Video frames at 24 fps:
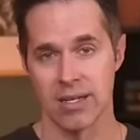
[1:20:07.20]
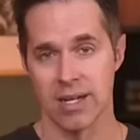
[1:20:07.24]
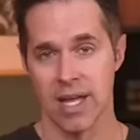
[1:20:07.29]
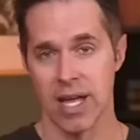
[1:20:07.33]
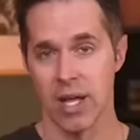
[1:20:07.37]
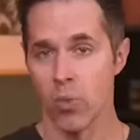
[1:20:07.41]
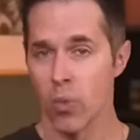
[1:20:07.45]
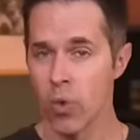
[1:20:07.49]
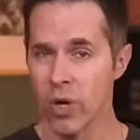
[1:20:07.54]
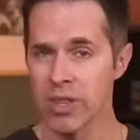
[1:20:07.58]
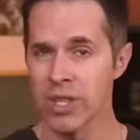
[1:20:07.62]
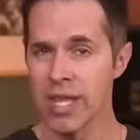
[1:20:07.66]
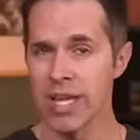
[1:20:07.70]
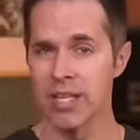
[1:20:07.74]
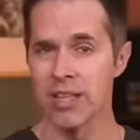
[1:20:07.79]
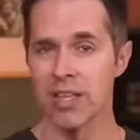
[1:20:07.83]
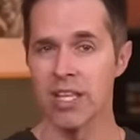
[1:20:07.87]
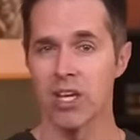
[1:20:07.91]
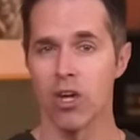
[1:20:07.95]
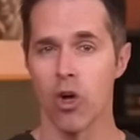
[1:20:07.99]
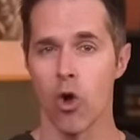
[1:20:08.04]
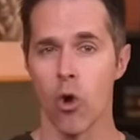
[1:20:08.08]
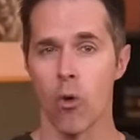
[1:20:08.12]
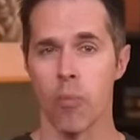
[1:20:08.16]
and one
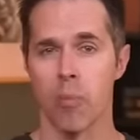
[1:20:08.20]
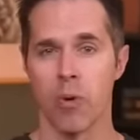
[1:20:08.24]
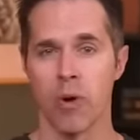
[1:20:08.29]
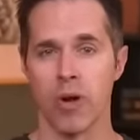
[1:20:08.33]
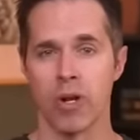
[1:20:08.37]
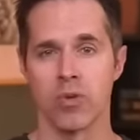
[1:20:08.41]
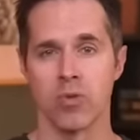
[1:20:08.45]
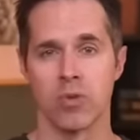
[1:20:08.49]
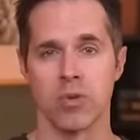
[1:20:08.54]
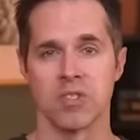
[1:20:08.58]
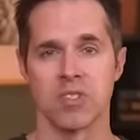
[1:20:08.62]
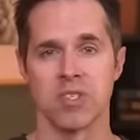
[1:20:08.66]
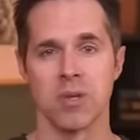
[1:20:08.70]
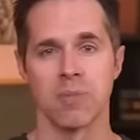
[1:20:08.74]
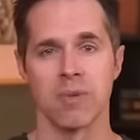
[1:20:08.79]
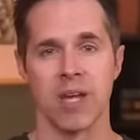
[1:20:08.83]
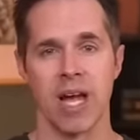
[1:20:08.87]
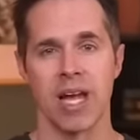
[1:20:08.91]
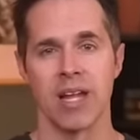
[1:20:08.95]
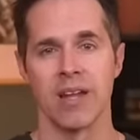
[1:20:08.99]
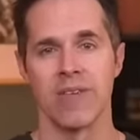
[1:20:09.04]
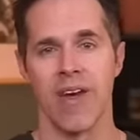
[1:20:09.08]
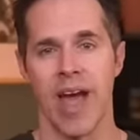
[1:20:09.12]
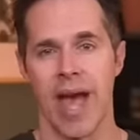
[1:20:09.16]
likely culprit was some
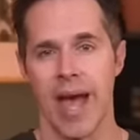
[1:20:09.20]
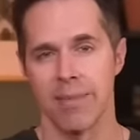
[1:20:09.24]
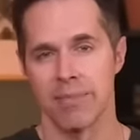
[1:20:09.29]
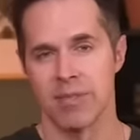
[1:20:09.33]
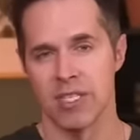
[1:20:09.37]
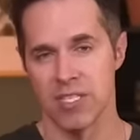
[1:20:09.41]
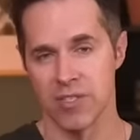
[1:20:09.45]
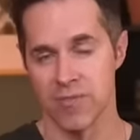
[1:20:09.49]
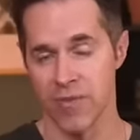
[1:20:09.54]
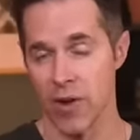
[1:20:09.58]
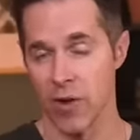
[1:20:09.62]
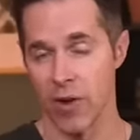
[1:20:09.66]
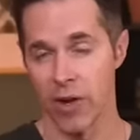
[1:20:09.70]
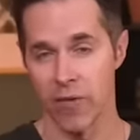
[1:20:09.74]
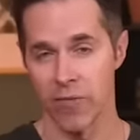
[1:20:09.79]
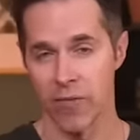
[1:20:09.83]
kind of atmospheric